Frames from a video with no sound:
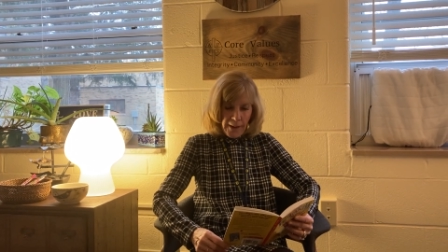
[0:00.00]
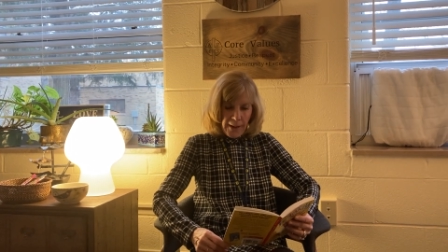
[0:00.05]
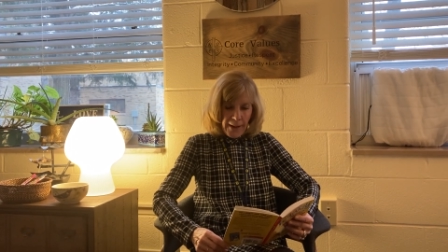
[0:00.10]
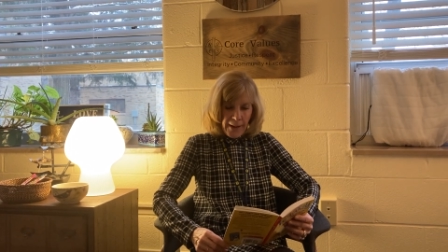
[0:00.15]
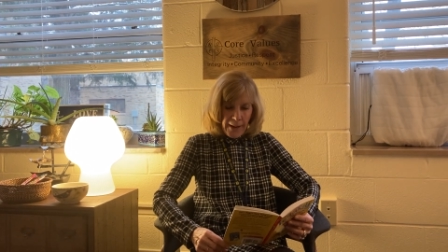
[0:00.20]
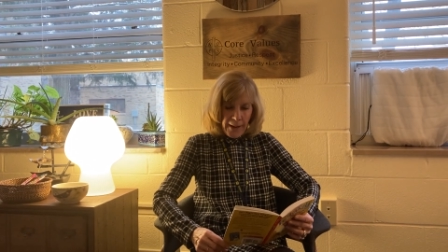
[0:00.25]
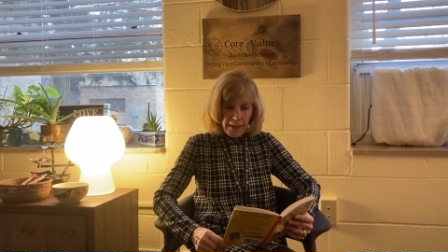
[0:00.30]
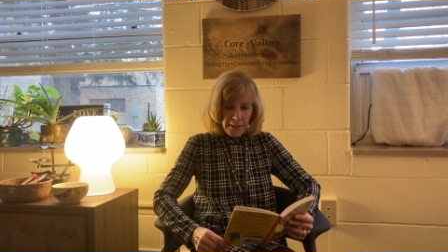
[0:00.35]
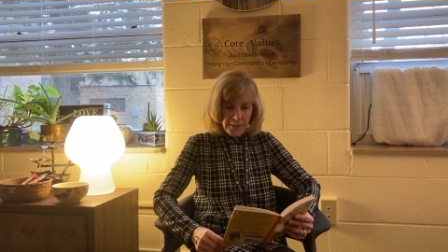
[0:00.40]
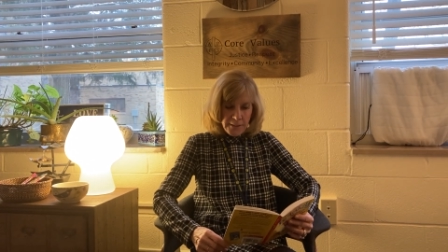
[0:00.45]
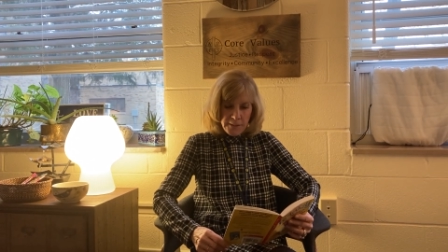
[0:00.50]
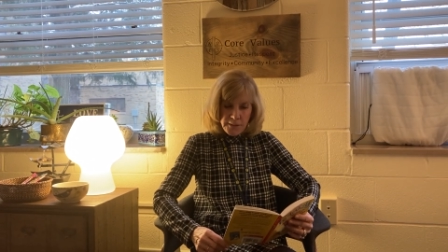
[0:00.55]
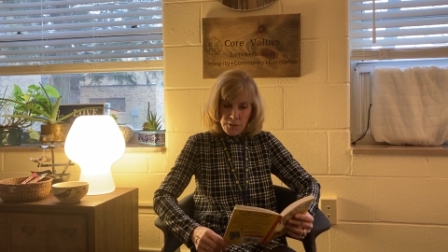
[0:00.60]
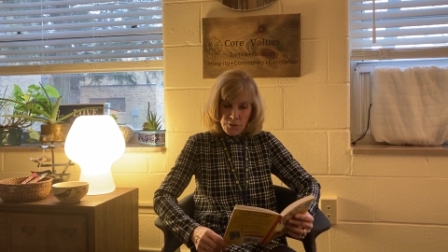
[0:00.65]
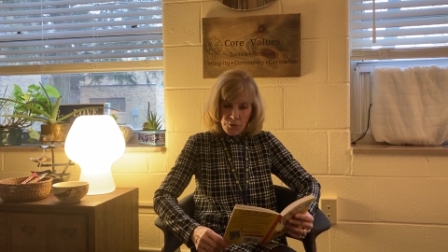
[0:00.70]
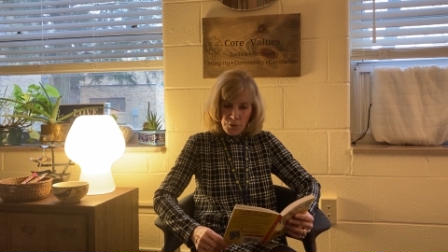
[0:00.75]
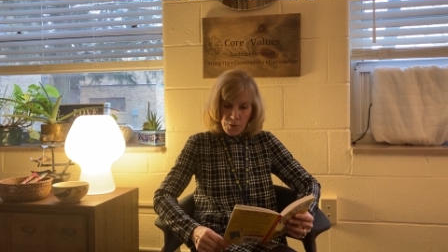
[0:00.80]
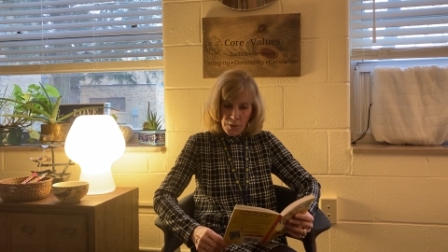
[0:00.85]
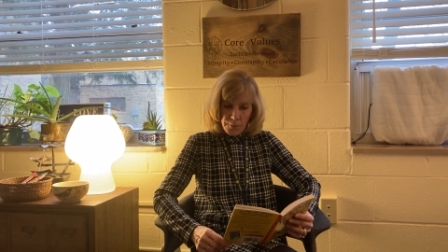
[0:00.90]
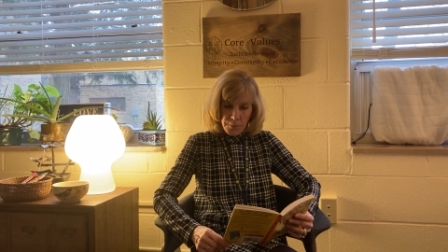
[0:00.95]
Hattie's in
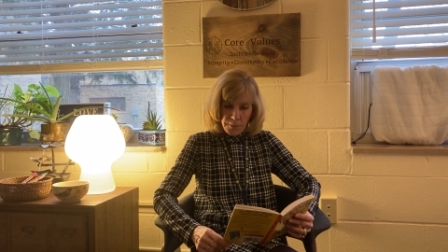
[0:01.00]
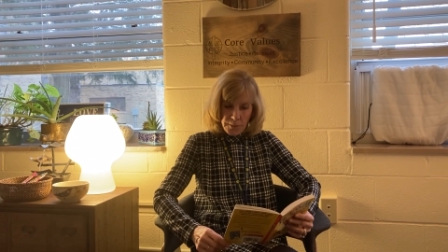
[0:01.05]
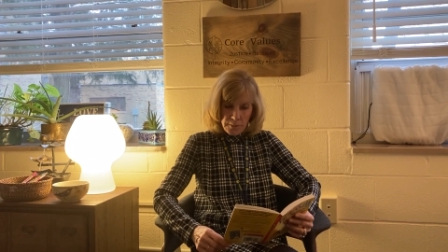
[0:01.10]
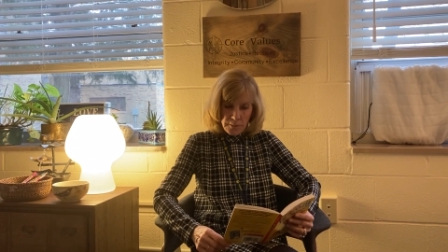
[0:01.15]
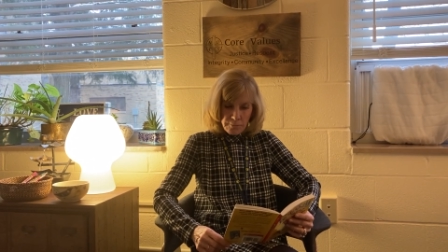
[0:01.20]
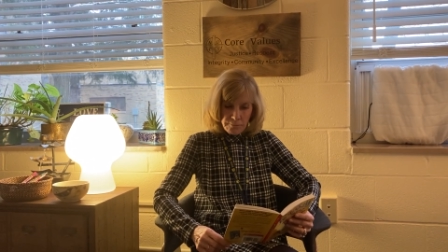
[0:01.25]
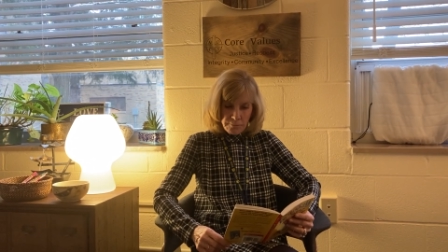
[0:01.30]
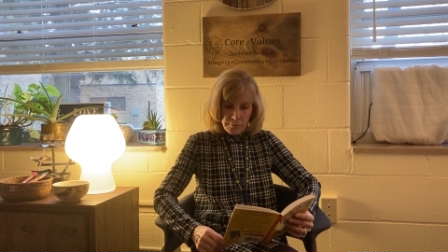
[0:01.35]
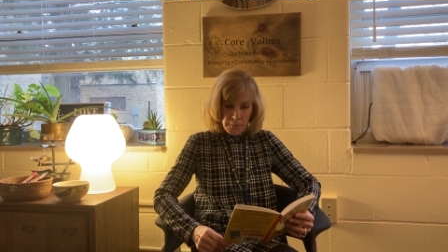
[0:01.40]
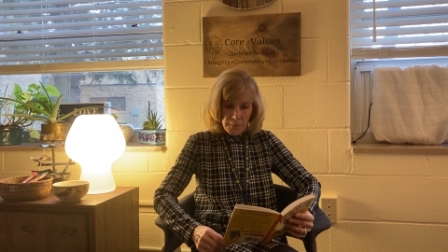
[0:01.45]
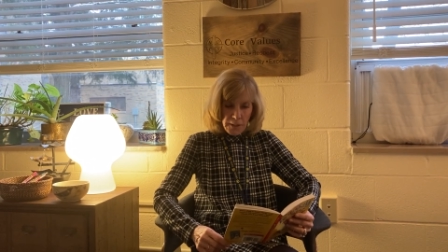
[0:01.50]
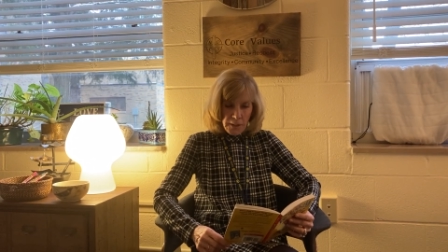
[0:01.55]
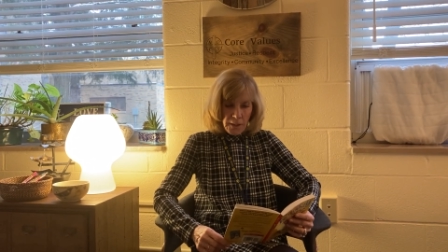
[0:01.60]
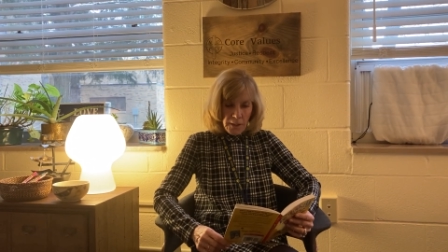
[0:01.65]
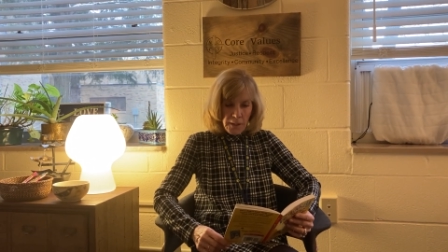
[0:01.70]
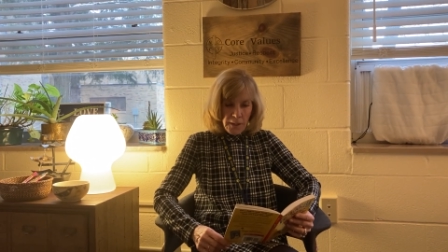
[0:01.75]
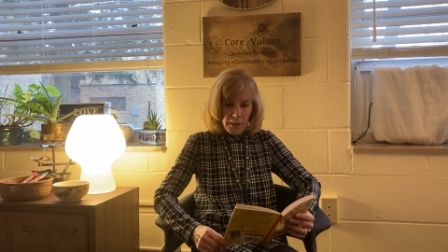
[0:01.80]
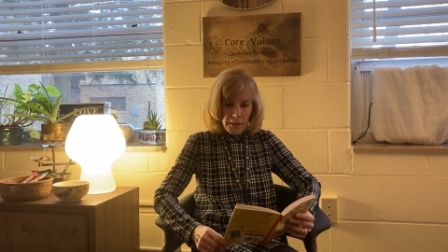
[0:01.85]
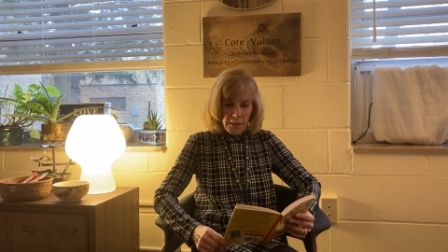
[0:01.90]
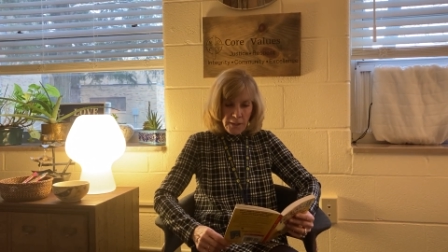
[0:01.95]
trouble,
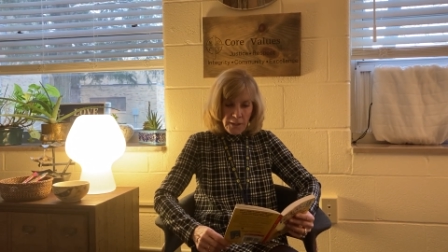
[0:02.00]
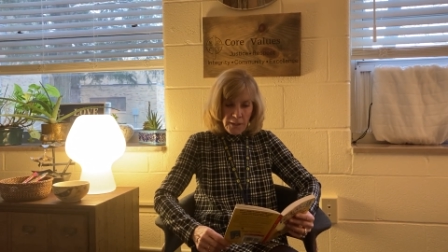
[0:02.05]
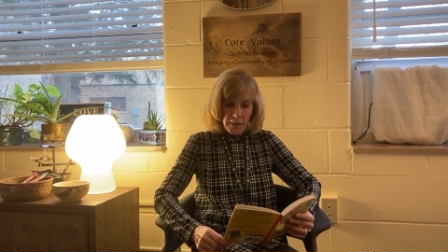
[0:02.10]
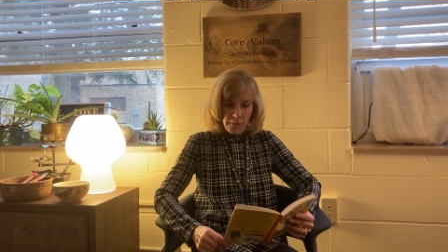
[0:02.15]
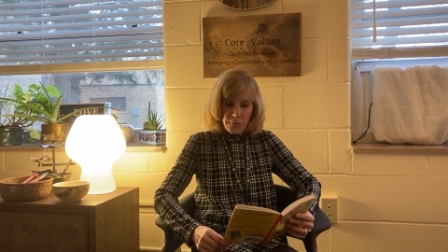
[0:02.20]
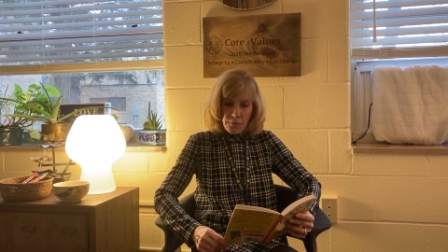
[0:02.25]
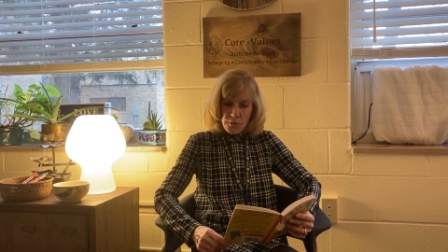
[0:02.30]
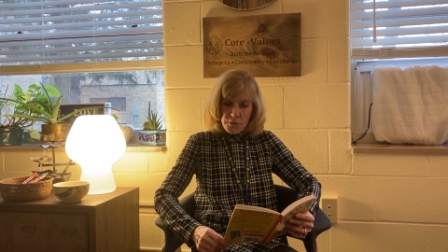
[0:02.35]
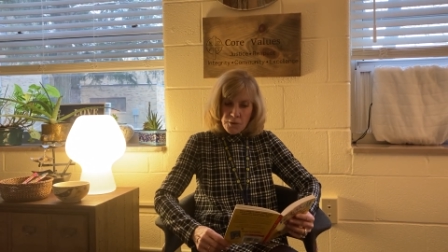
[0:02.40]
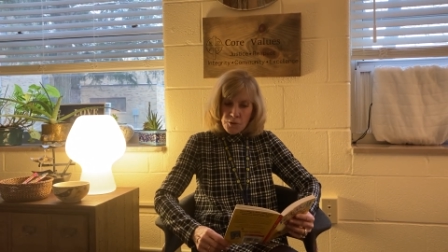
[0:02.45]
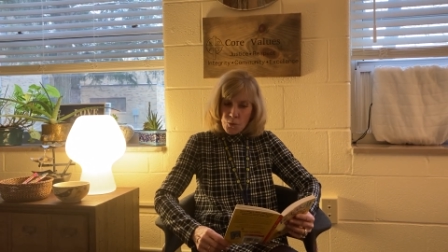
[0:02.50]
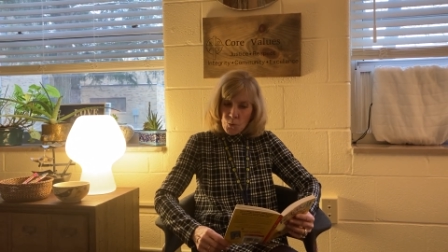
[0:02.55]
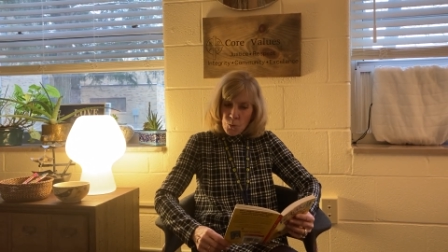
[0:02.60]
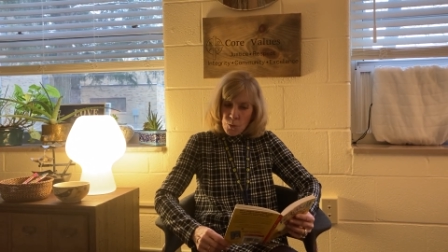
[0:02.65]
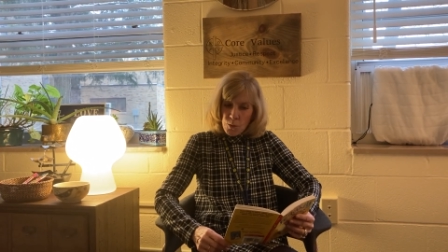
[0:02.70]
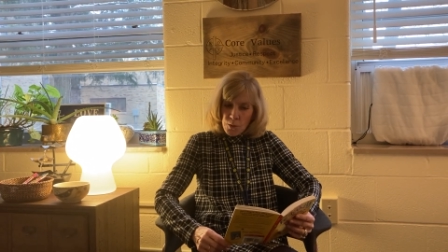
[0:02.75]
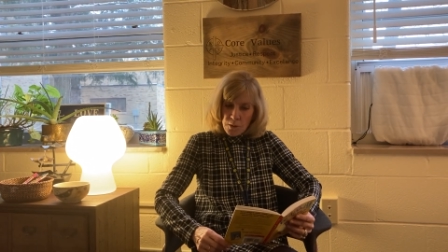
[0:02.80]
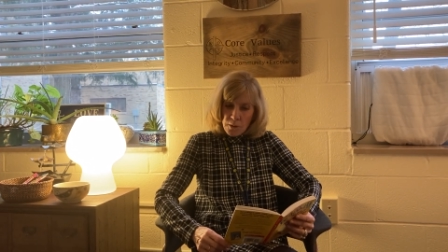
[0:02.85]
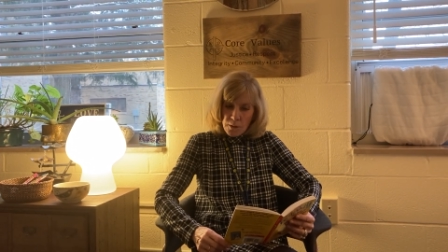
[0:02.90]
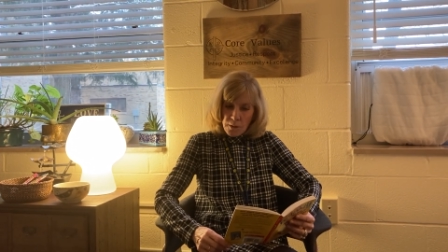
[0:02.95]
an evil
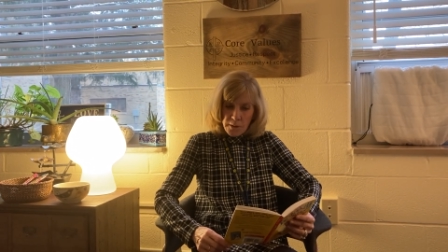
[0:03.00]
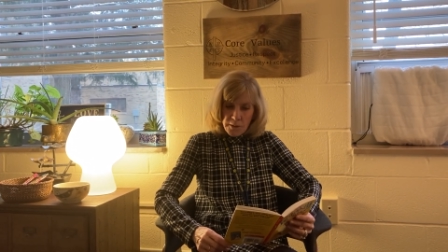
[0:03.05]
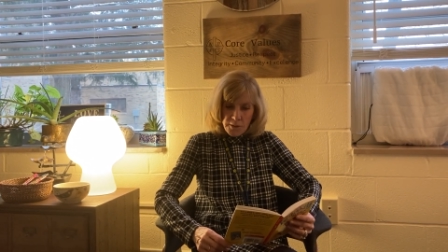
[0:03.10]
squirrel